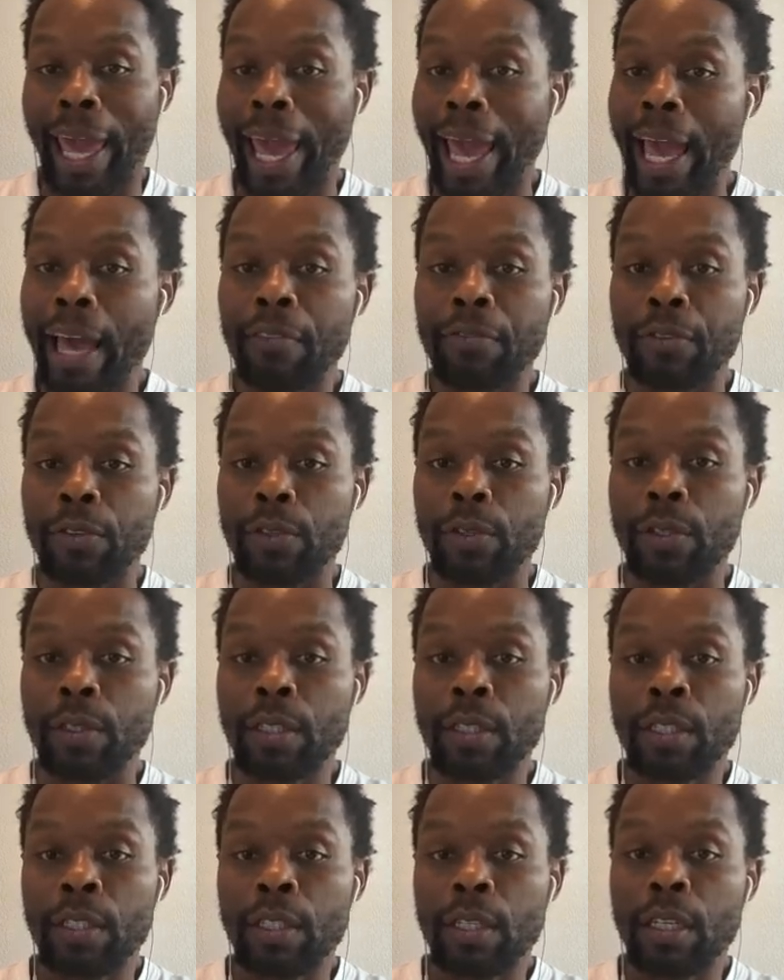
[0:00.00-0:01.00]
ever
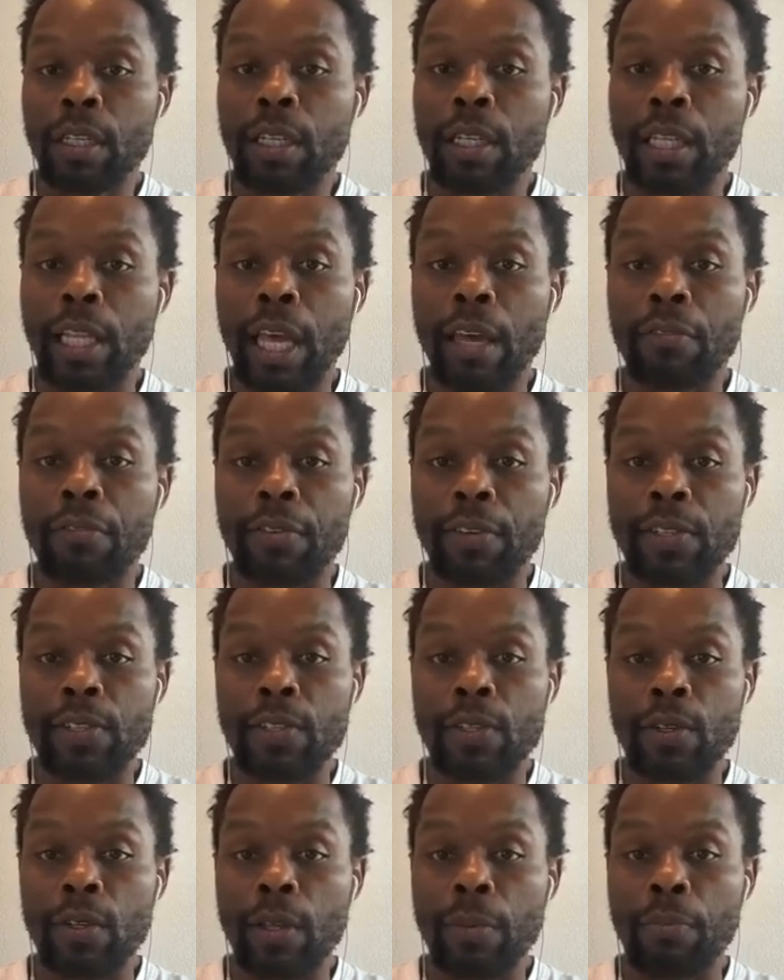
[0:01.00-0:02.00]
live
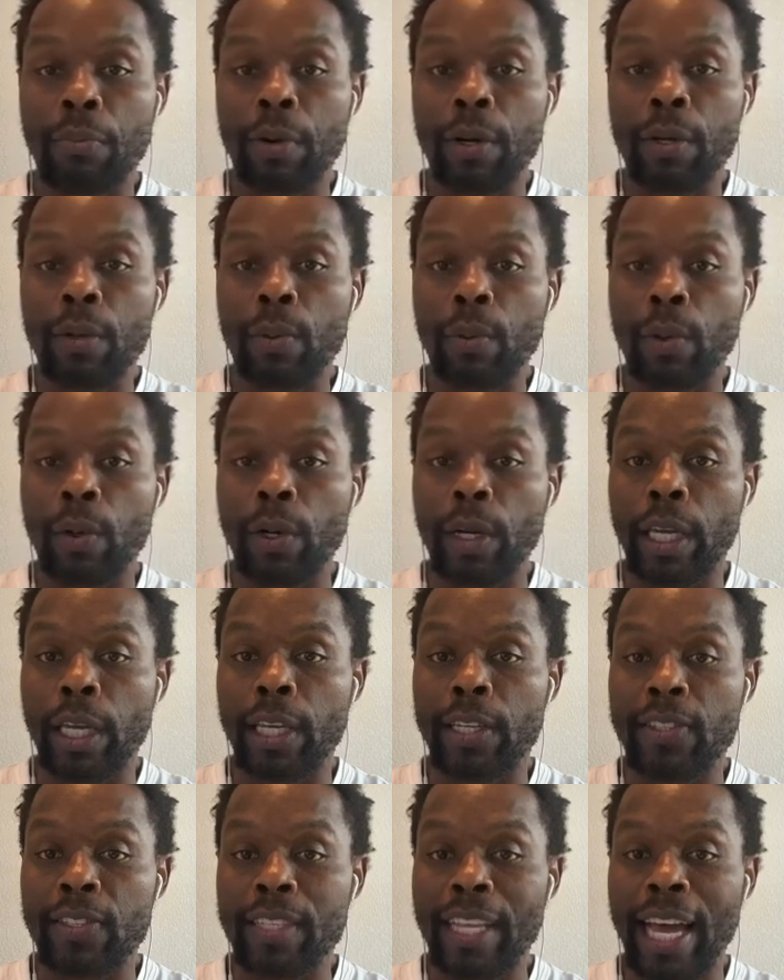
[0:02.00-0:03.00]
us to the point where
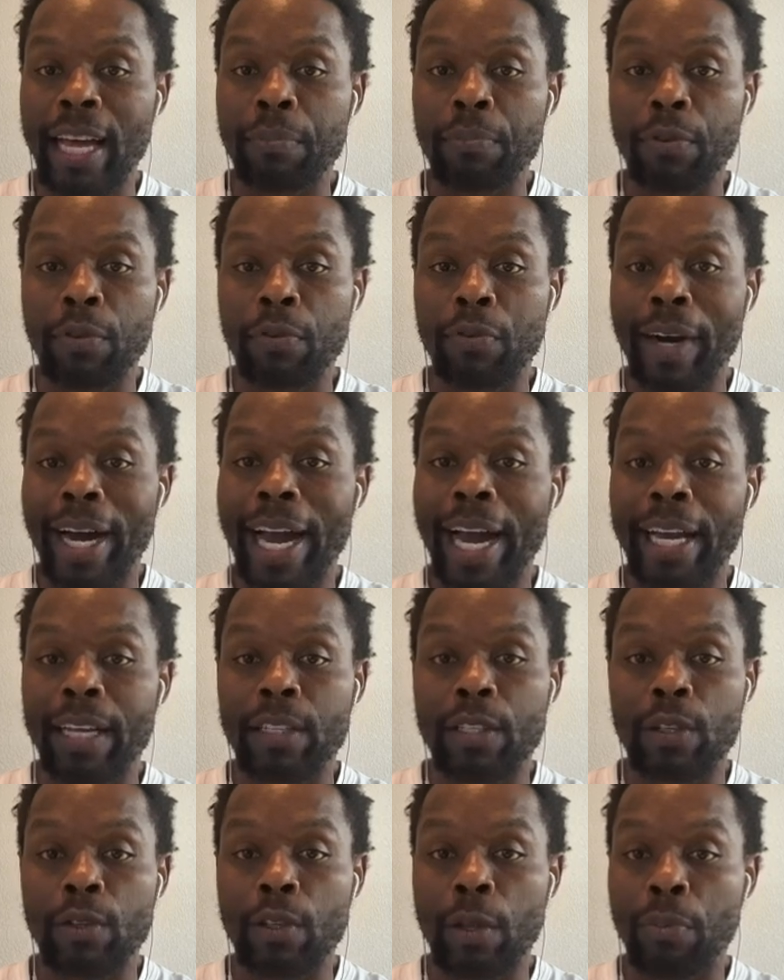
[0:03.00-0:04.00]
he's not
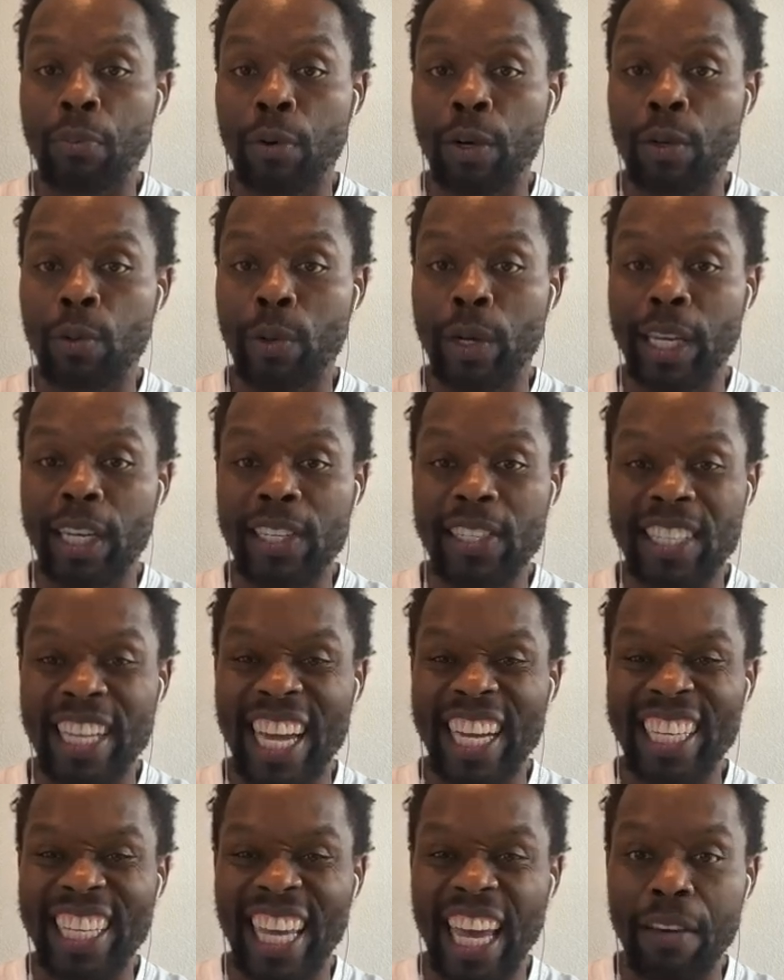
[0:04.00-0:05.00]
provide to the point where he's
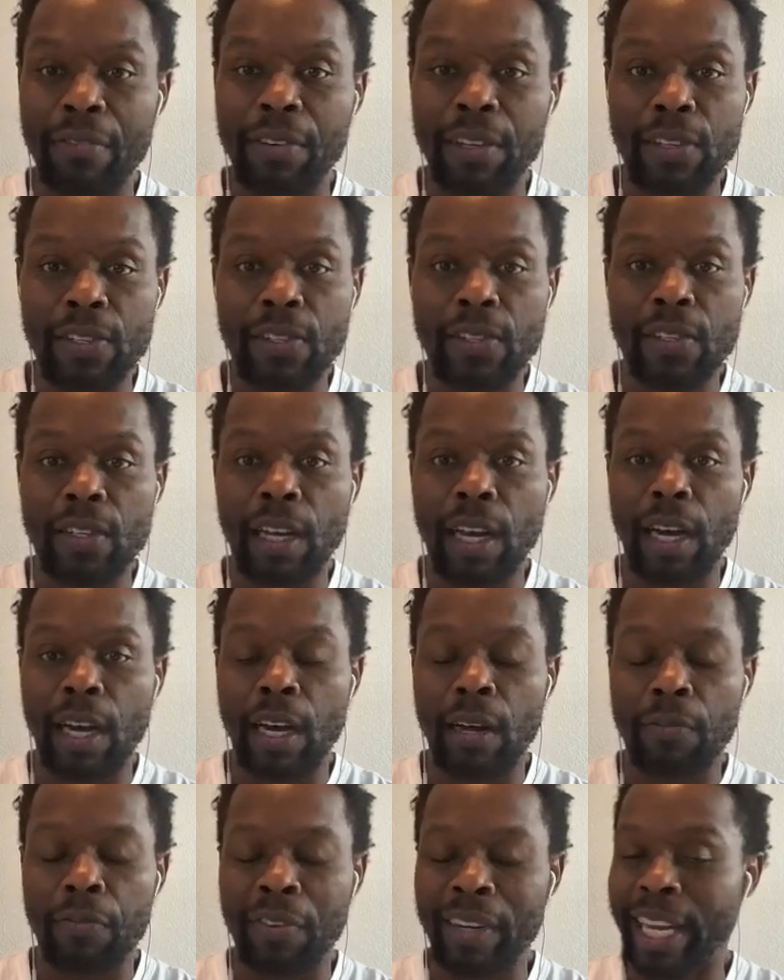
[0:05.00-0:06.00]
not give us
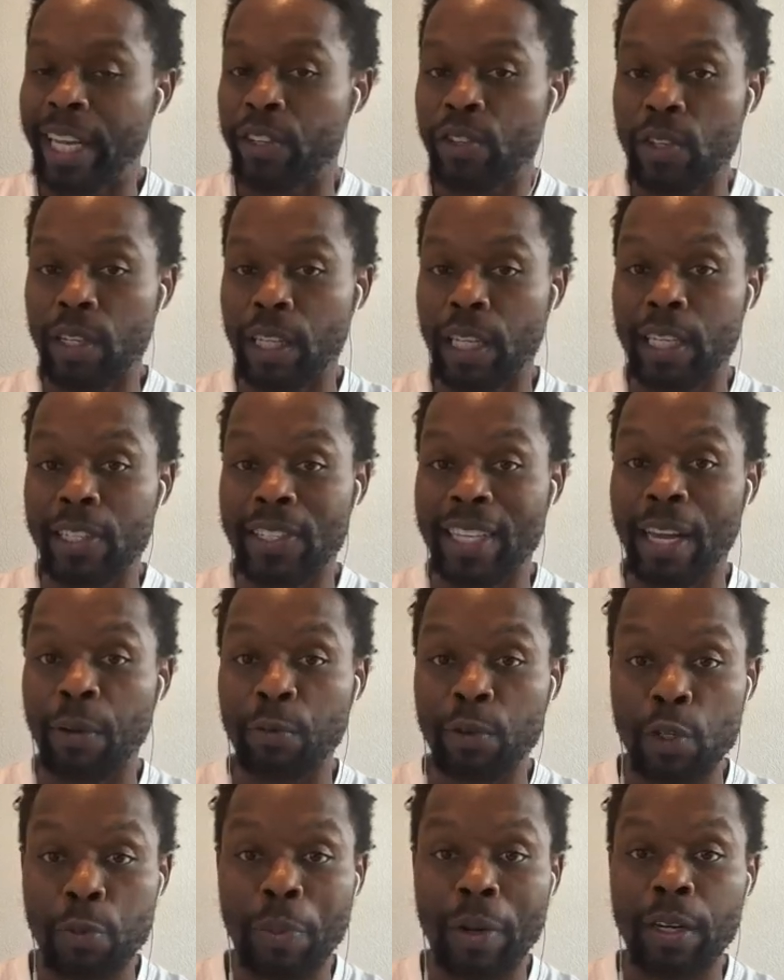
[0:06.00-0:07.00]
uh, financially he's not
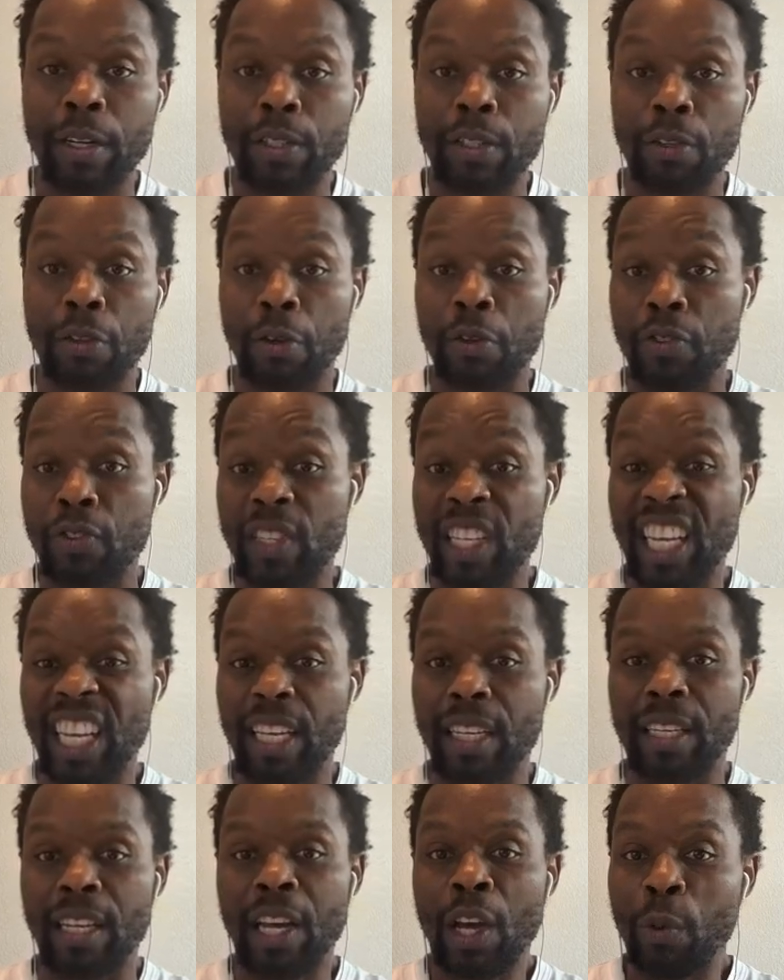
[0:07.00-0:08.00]
responding to those
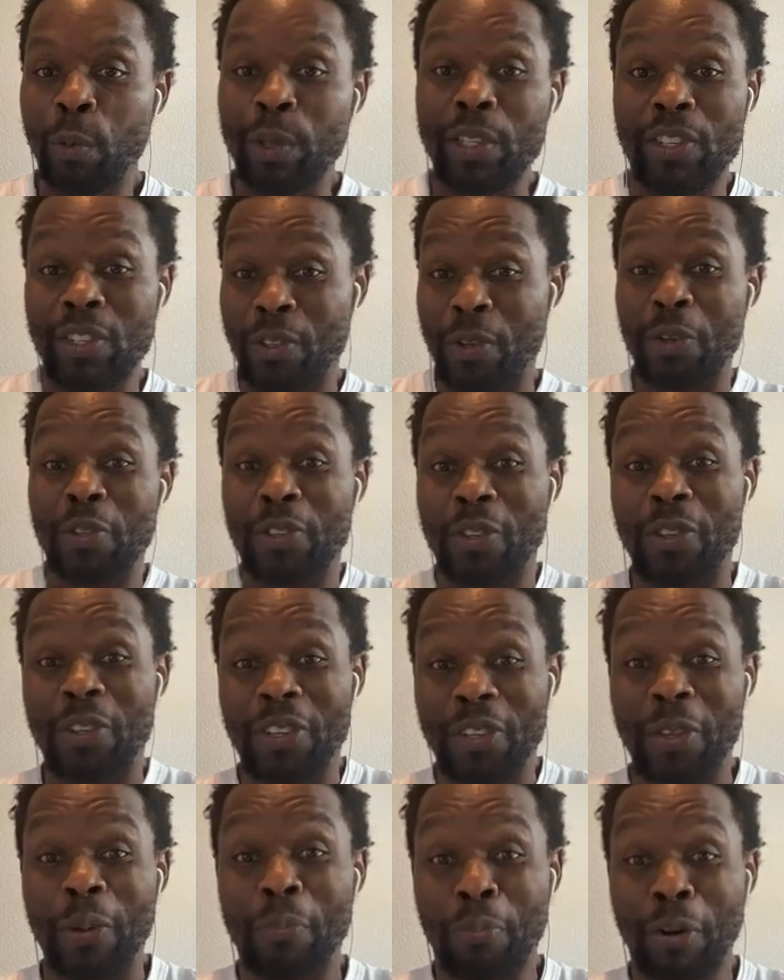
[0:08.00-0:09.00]
needs which is those are
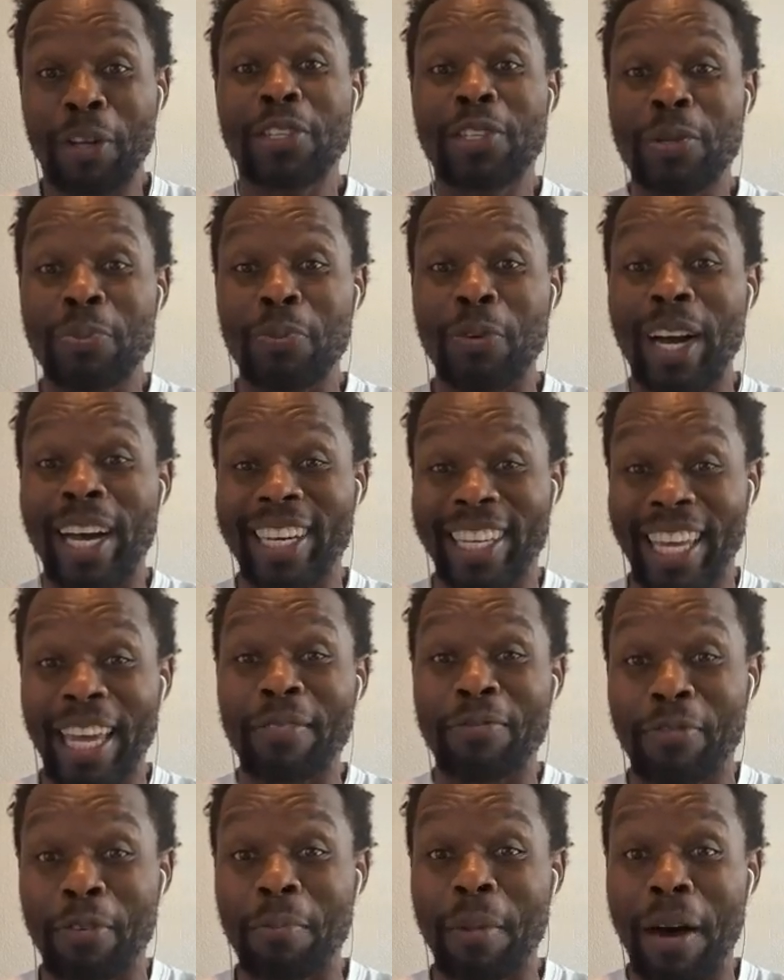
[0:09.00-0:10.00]
the, the principle i
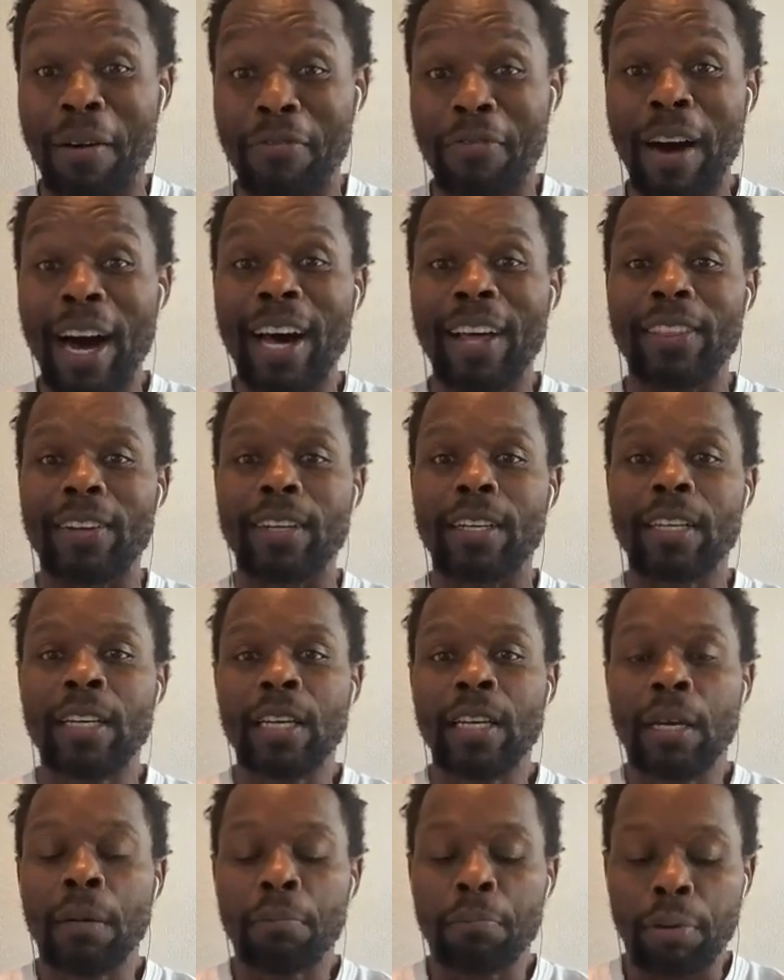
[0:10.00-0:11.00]
get from my father
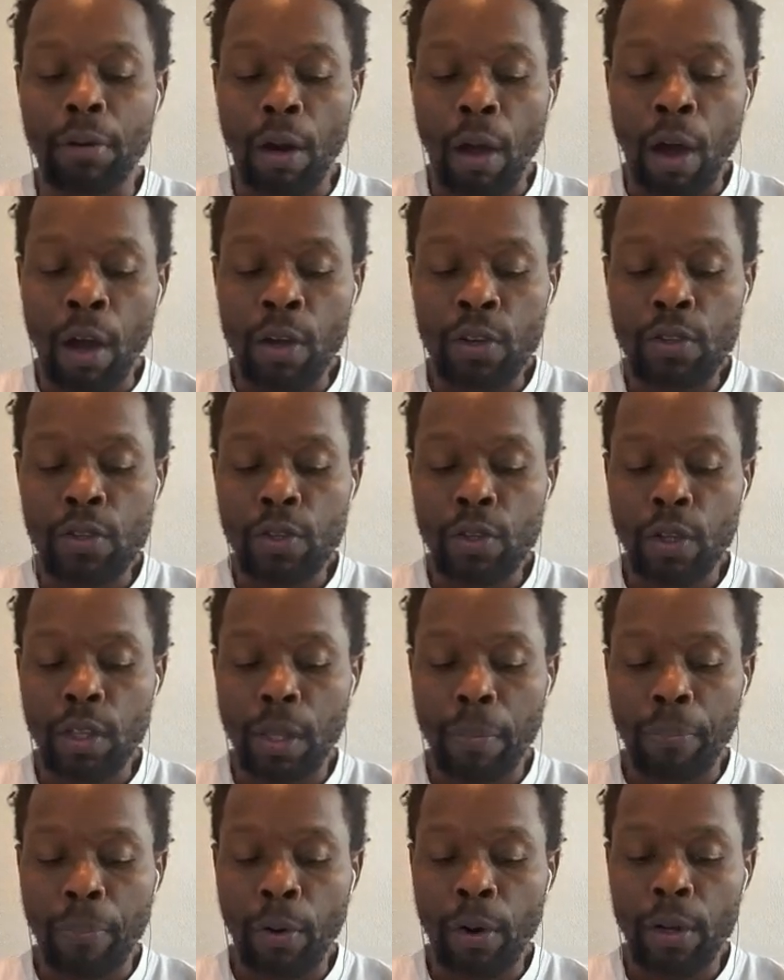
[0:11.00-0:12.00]
but also
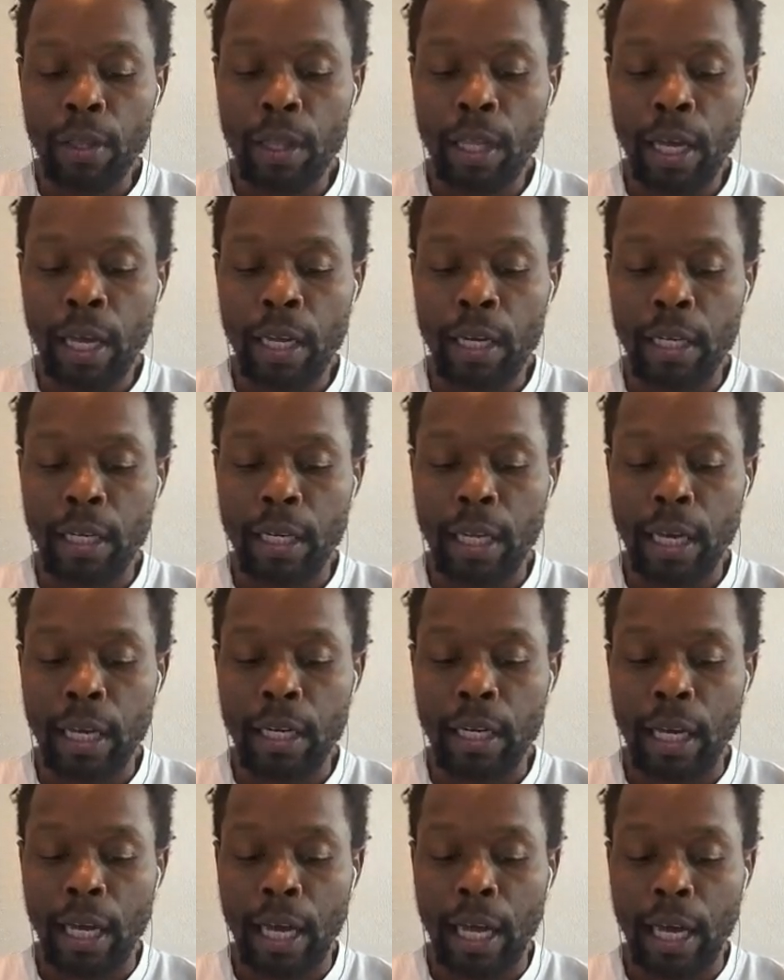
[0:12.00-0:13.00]
the part that
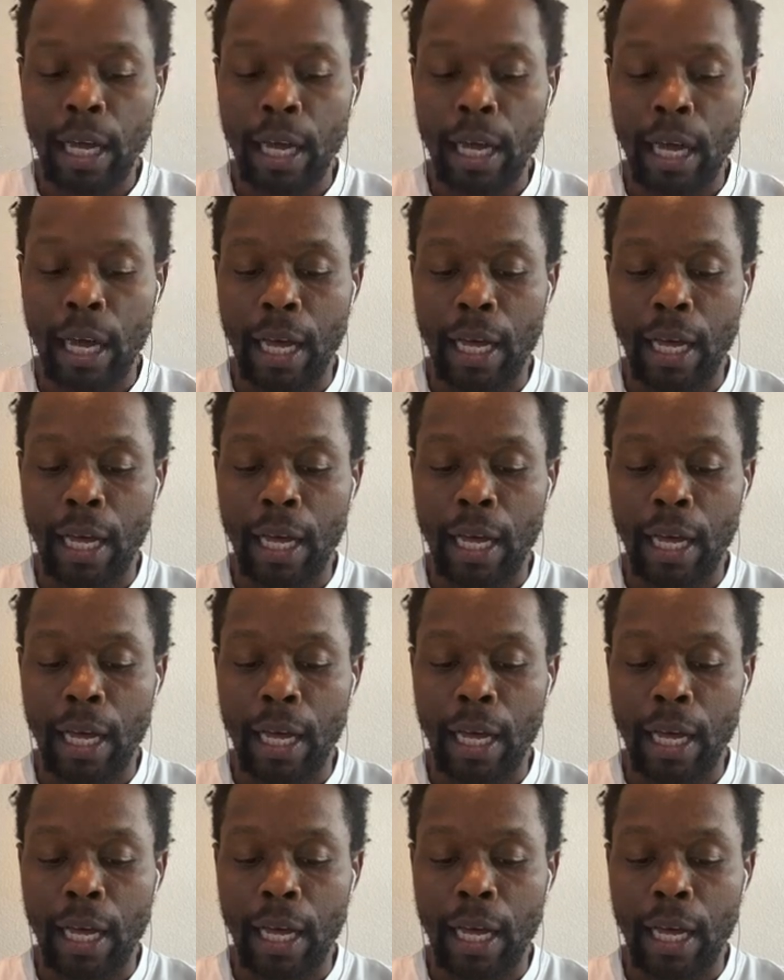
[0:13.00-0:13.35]
that I,